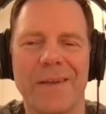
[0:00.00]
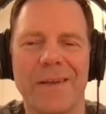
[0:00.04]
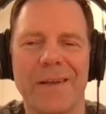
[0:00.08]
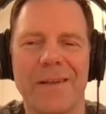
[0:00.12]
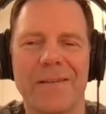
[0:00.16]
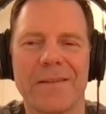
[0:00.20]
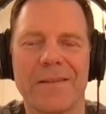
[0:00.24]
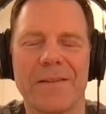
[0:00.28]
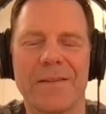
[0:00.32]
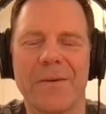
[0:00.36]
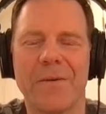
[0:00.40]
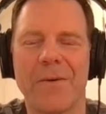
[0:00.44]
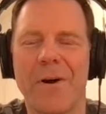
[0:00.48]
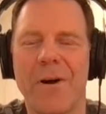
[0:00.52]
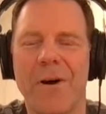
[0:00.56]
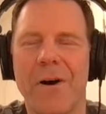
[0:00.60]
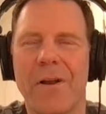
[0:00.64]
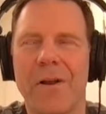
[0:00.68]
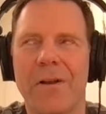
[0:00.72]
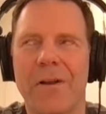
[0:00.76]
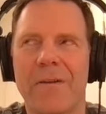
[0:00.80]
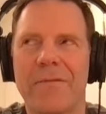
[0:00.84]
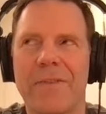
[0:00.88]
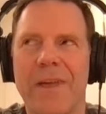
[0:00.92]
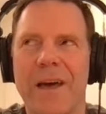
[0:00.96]
and so
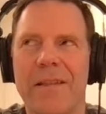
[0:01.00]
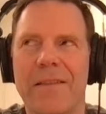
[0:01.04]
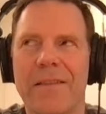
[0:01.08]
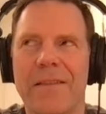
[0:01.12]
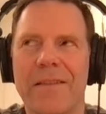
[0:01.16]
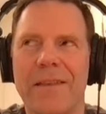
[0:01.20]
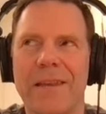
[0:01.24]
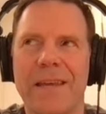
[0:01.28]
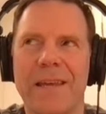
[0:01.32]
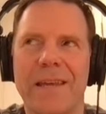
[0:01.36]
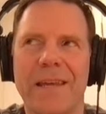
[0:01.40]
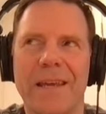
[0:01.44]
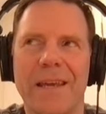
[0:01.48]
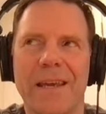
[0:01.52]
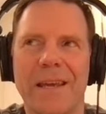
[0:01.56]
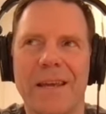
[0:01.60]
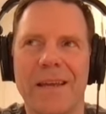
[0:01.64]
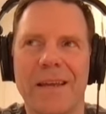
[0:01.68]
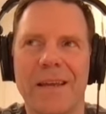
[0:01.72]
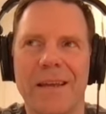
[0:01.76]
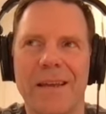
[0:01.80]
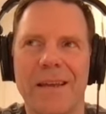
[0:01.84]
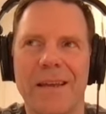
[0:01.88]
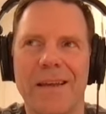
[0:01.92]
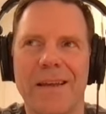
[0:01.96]
all of that
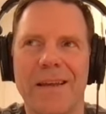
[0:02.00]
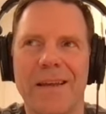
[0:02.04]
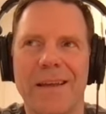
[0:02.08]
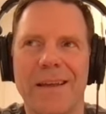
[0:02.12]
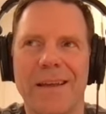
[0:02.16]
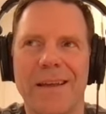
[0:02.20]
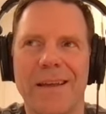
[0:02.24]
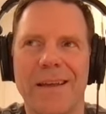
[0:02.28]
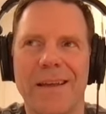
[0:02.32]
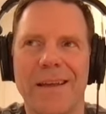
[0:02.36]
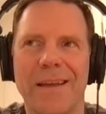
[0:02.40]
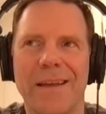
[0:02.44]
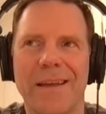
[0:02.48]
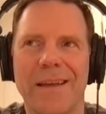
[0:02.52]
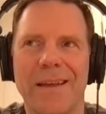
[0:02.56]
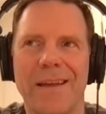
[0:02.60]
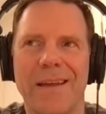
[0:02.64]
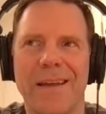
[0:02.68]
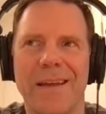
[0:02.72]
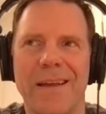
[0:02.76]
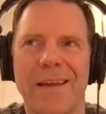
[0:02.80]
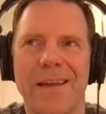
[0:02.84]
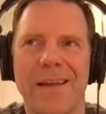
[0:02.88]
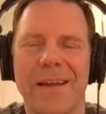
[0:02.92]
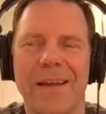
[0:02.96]
thinking
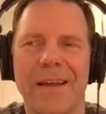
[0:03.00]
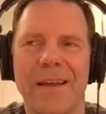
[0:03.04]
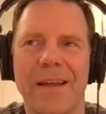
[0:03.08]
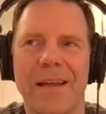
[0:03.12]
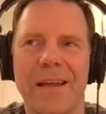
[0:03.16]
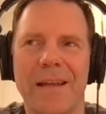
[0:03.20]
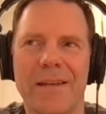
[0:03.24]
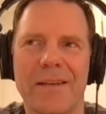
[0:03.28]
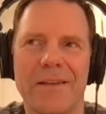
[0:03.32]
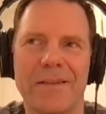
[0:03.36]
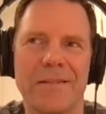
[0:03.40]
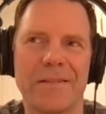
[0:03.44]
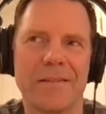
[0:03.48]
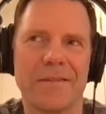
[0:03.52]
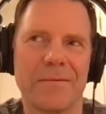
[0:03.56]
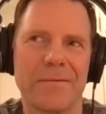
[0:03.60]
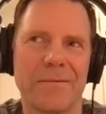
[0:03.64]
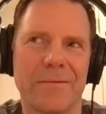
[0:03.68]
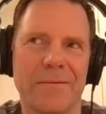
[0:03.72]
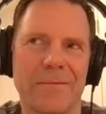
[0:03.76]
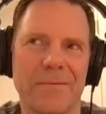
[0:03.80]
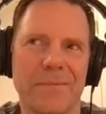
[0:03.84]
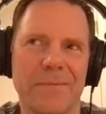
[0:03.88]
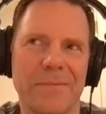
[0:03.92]
is